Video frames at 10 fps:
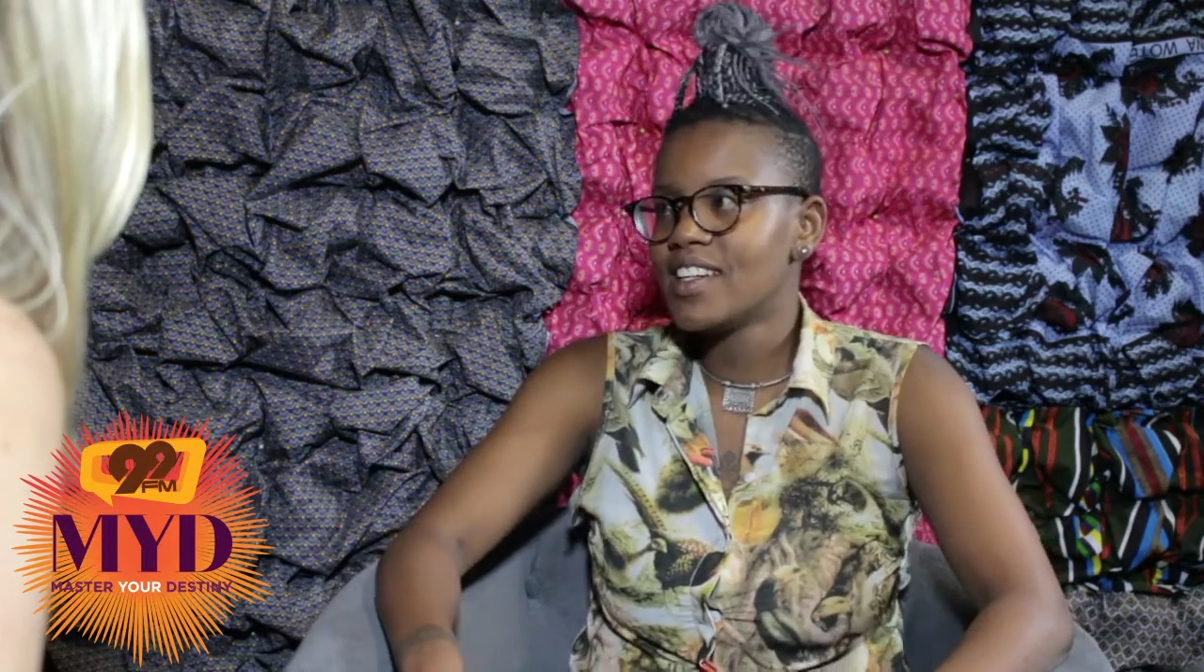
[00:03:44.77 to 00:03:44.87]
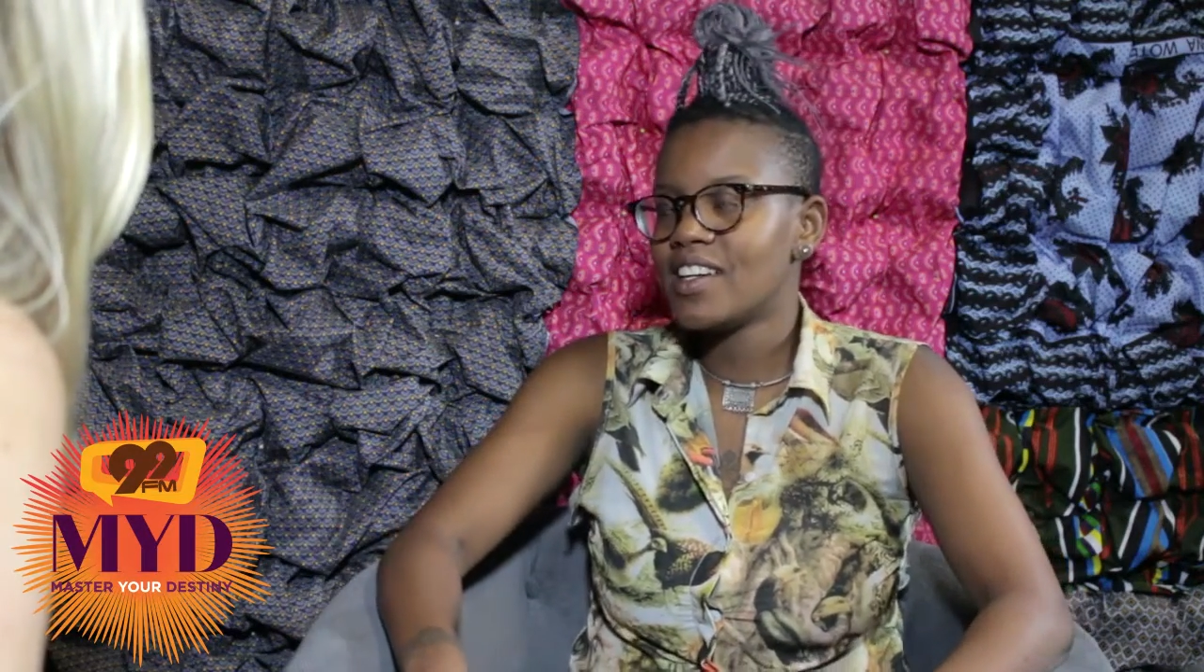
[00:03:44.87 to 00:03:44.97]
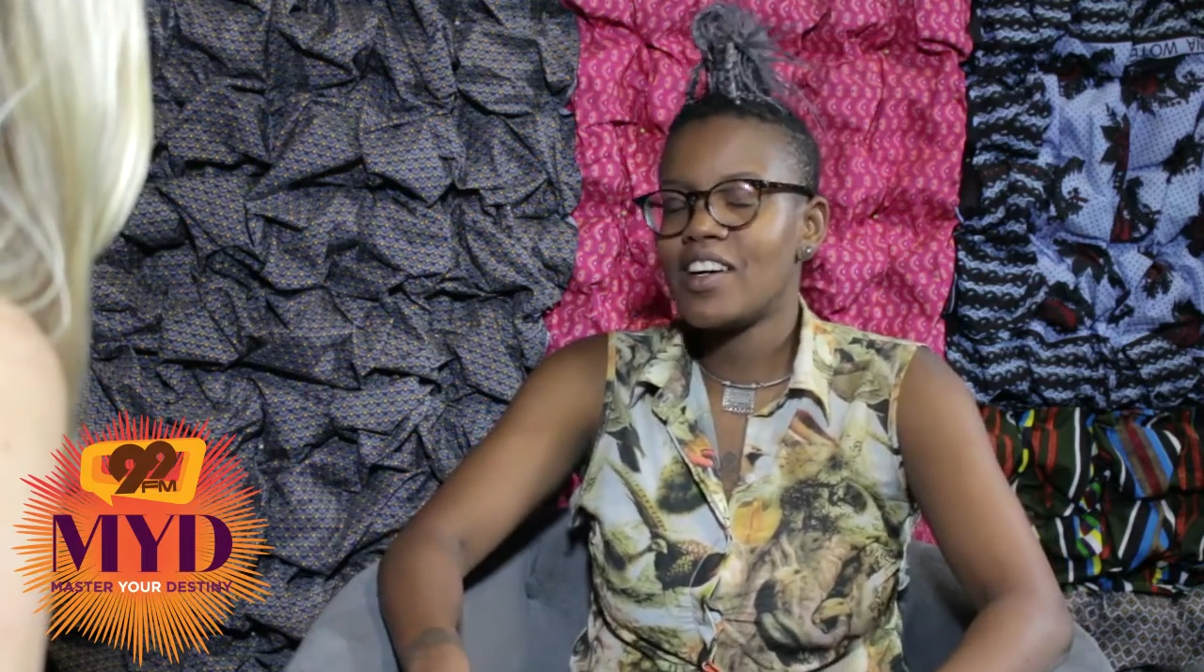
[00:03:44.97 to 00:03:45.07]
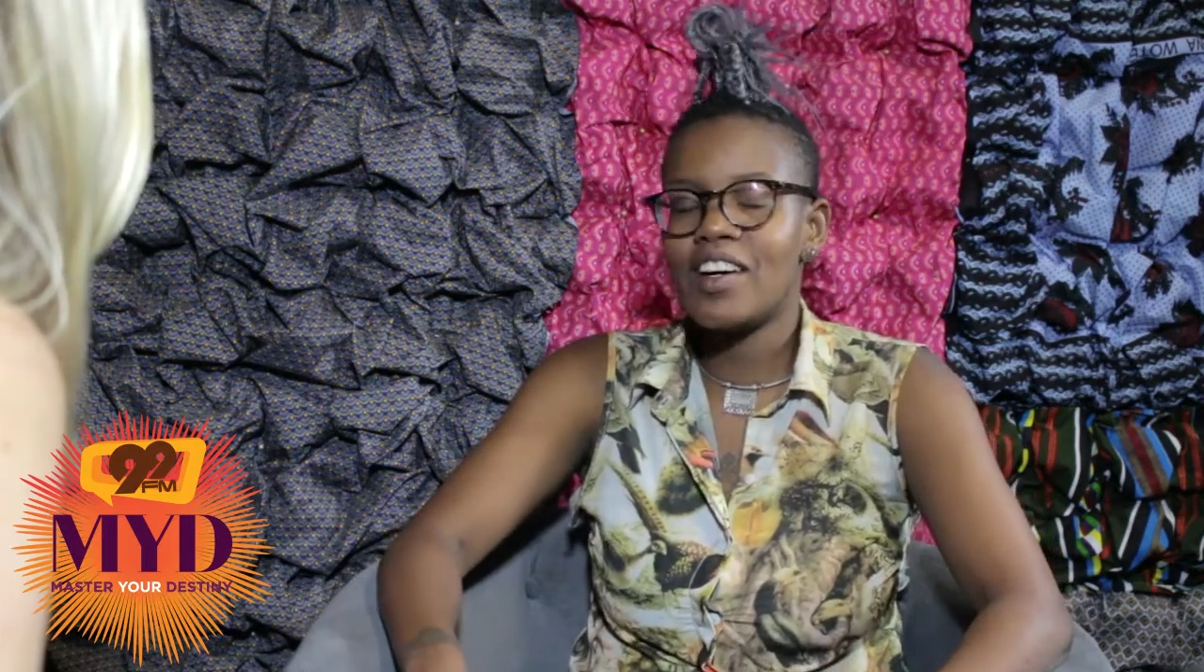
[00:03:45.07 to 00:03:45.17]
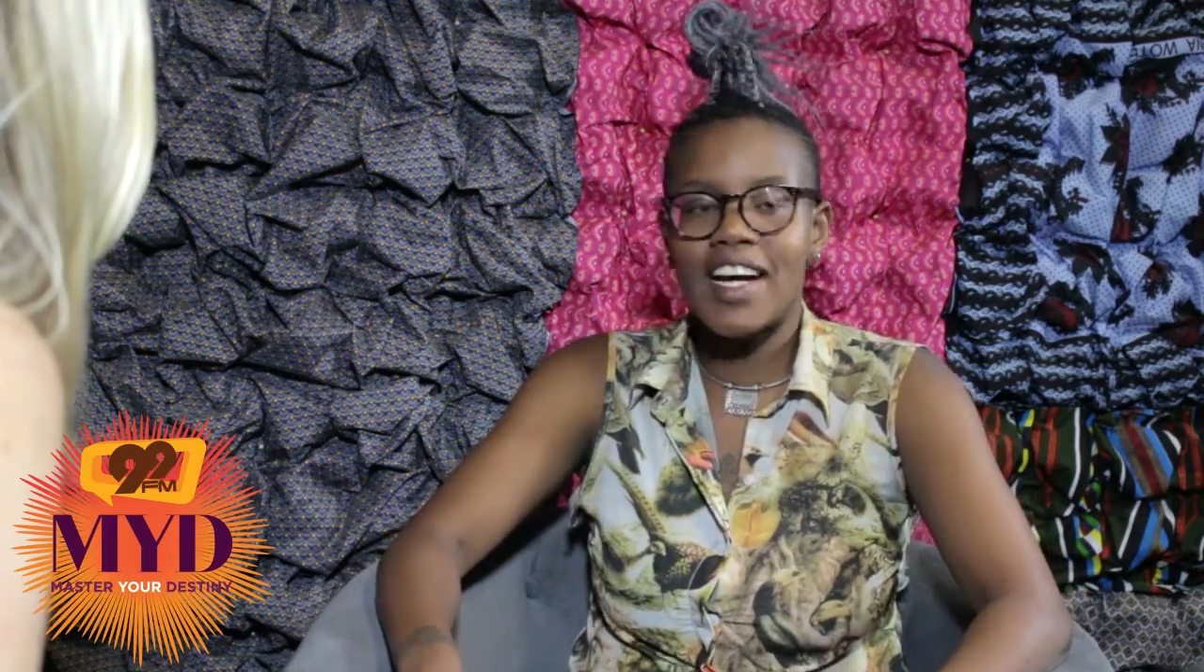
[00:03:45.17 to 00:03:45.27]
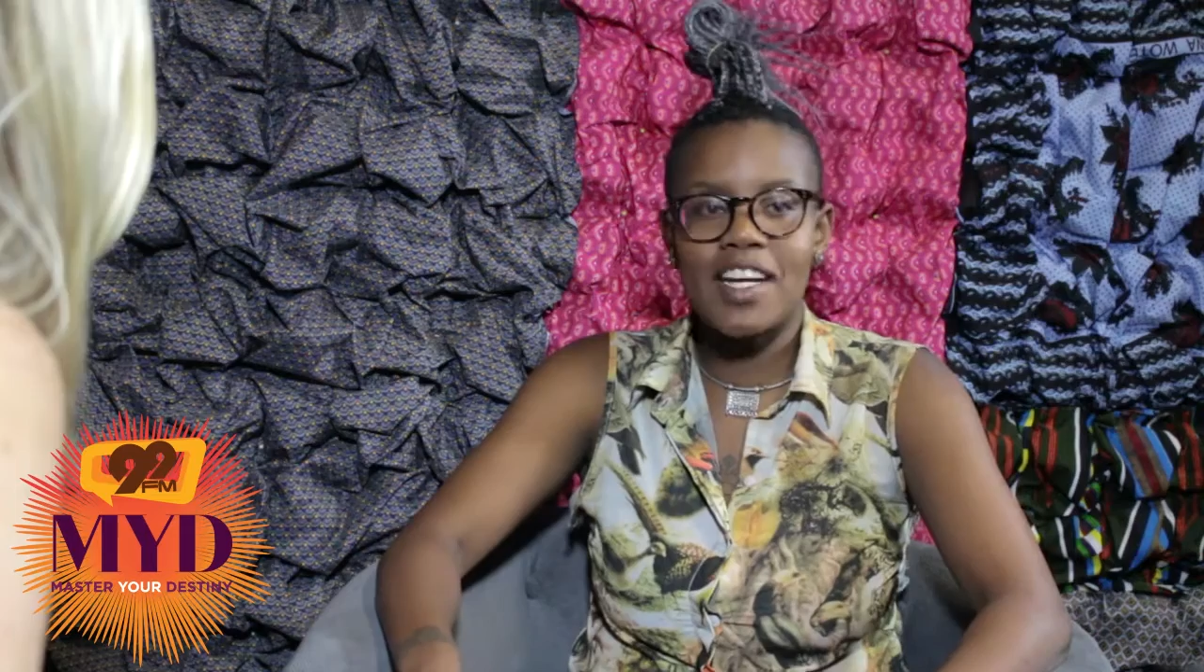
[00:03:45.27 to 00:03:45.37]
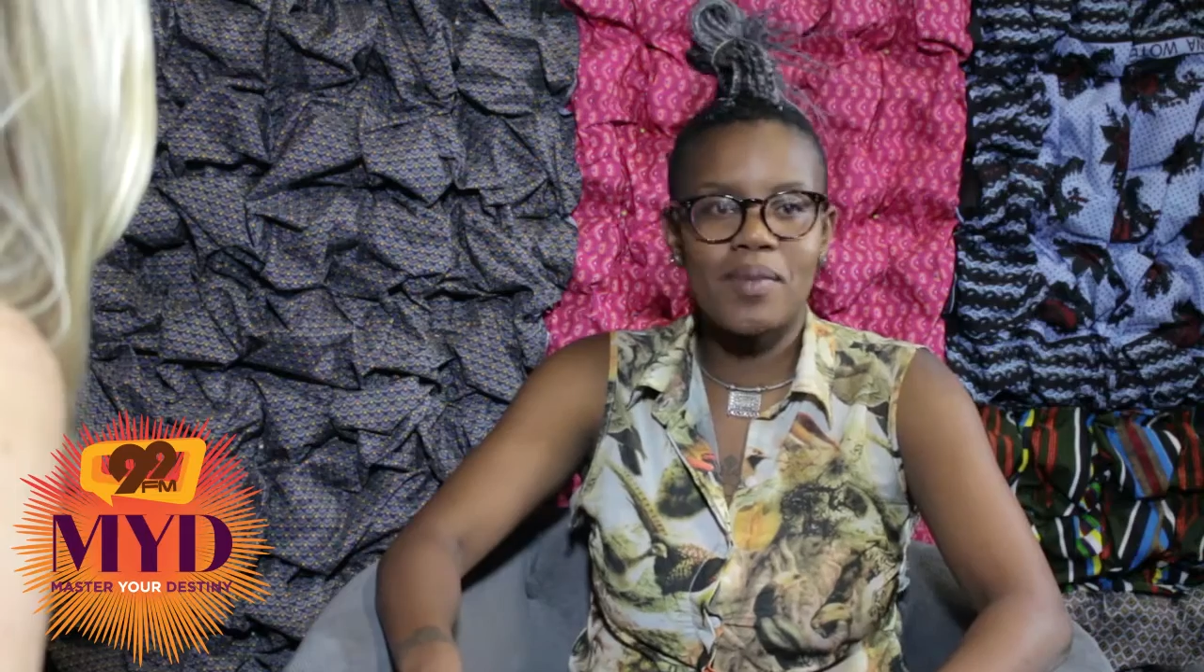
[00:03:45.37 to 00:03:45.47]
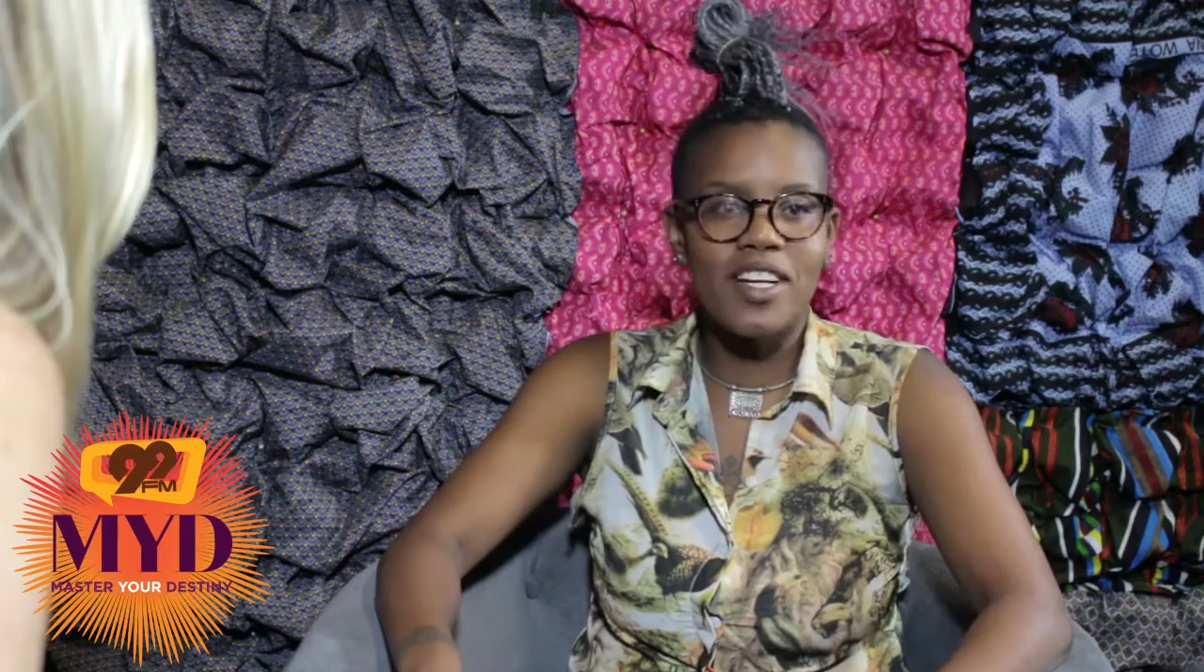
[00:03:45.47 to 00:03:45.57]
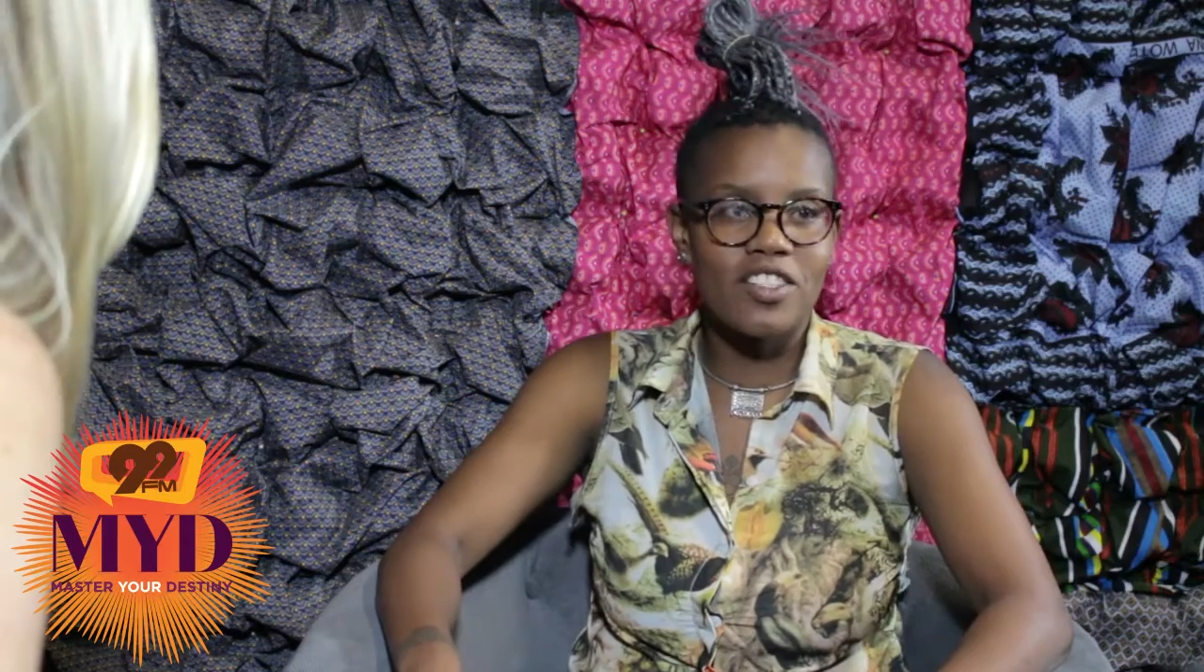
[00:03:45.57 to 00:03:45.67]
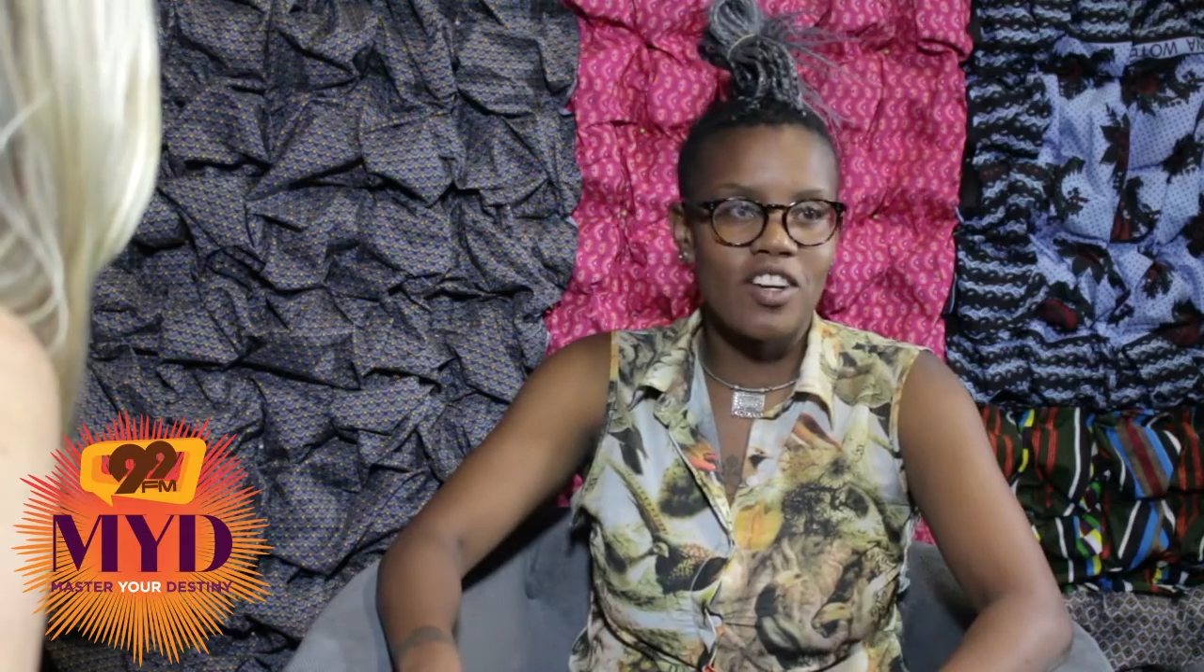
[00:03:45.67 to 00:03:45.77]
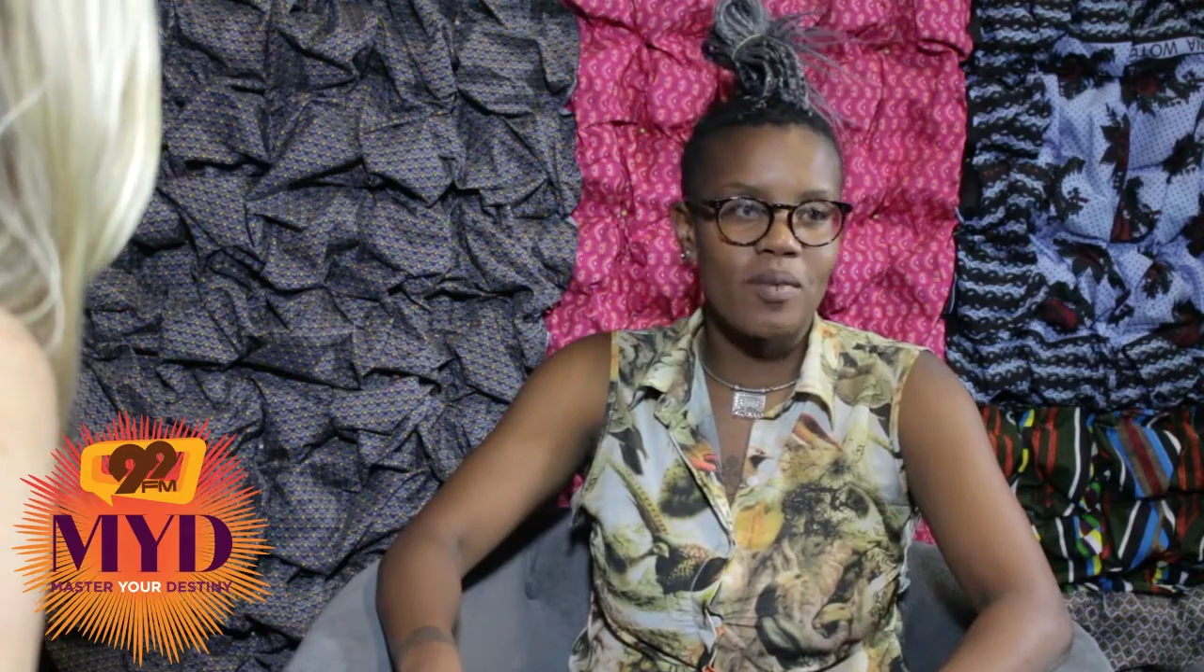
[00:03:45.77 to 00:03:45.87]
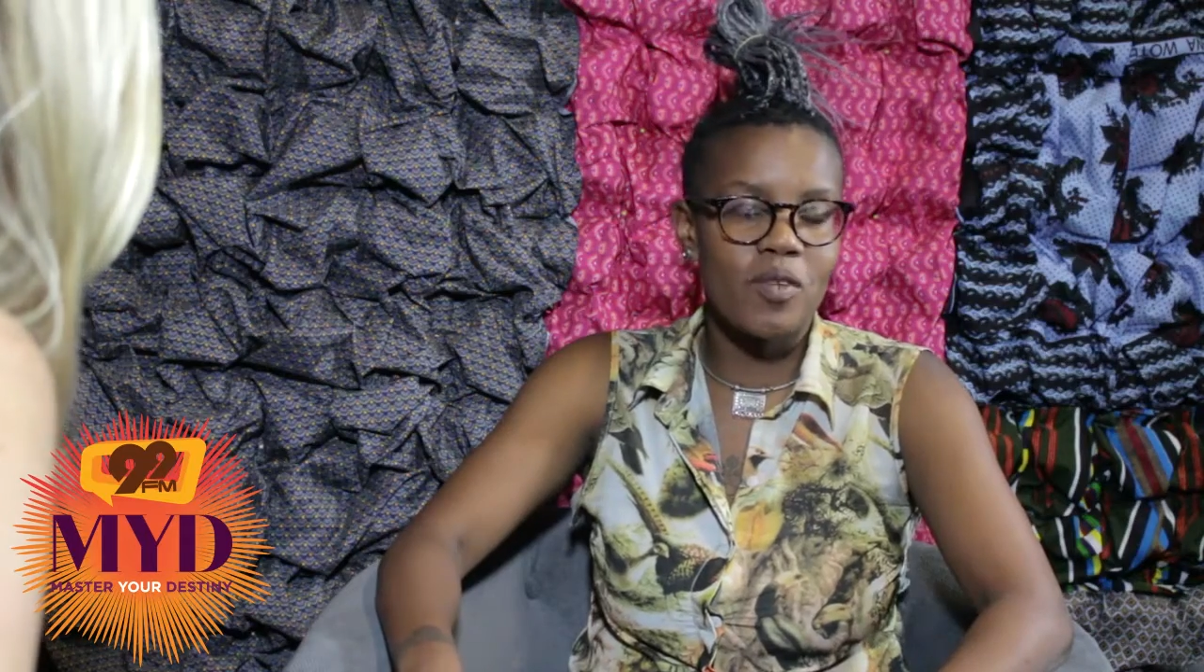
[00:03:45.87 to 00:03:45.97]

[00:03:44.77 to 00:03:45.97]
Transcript: oh, I hate my job,